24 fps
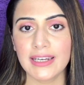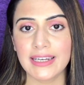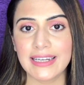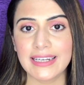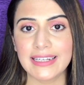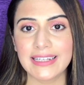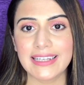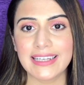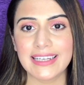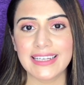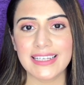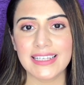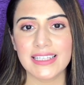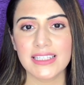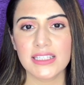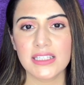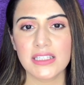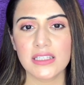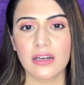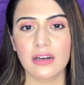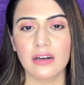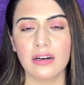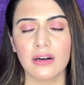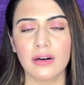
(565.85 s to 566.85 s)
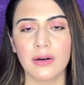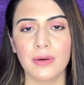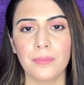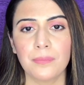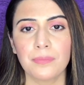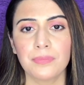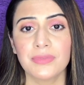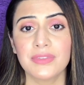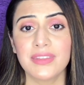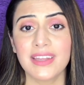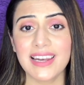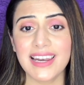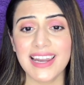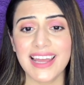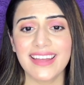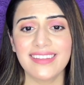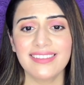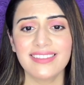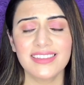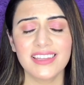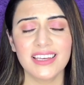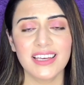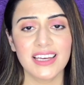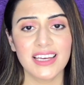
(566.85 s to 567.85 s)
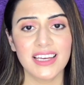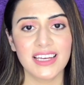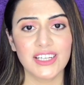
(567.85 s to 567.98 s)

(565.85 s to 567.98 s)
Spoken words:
It is the length